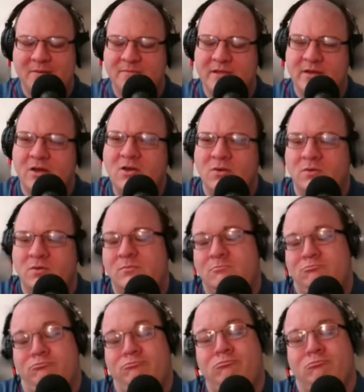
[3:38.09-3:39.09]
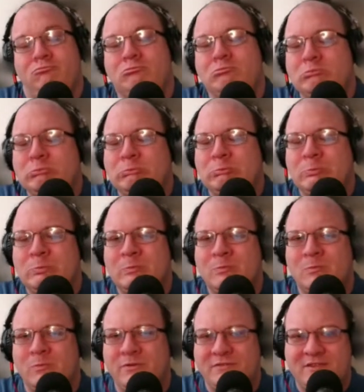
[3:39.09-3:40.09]
and I'm like, oh,
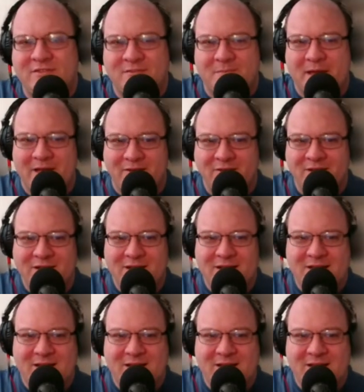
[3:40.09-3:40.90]
what's this about?